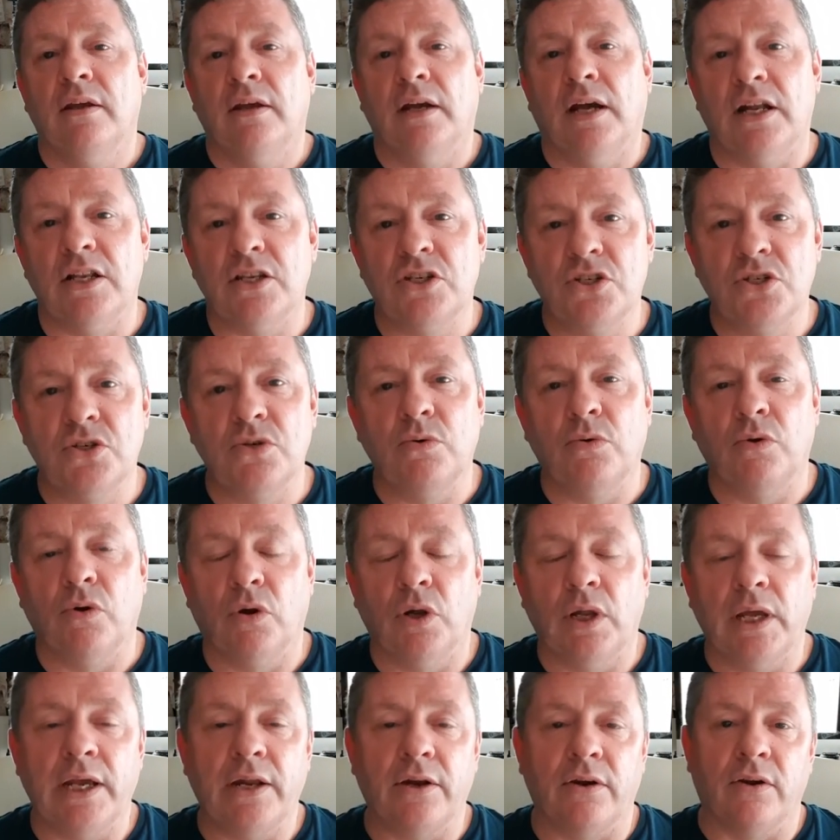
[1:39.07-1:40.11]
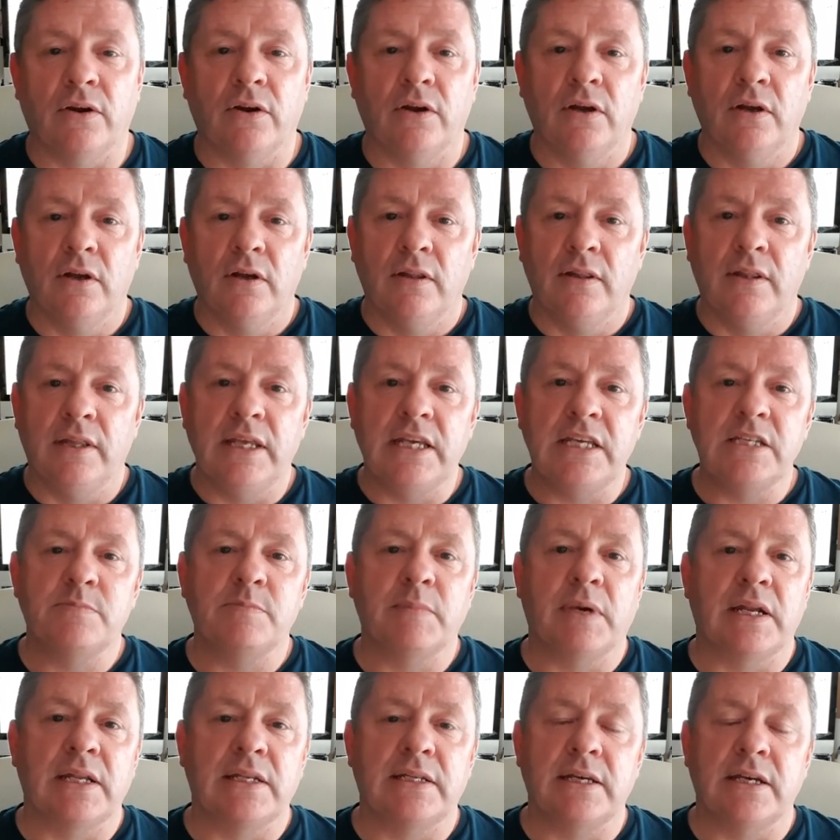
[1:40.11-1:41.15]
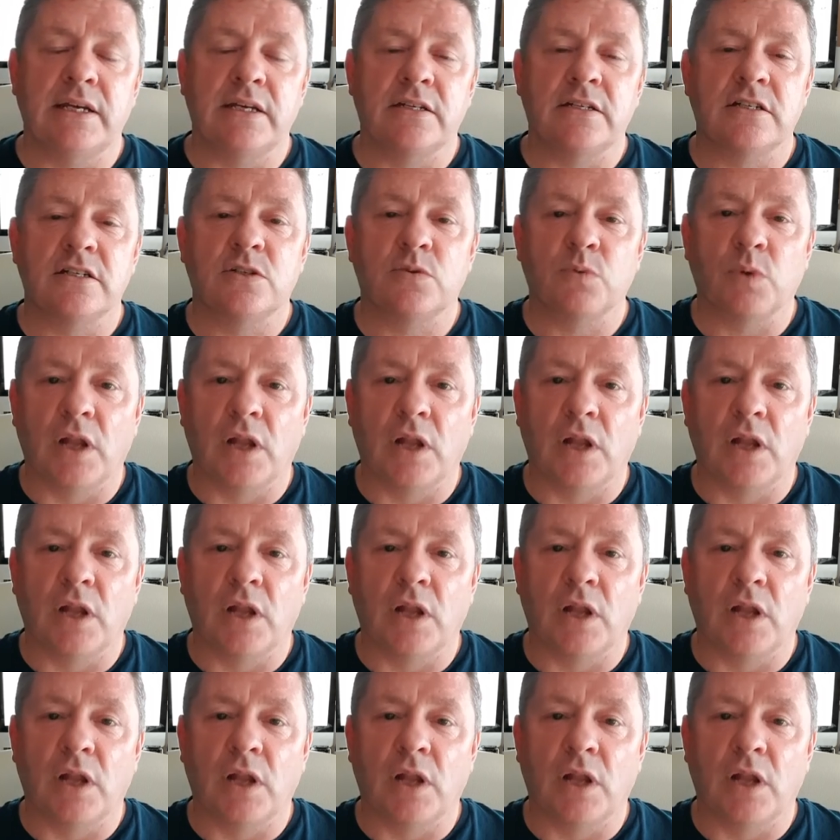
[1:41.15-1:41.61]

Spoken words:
and sooner or later these meditations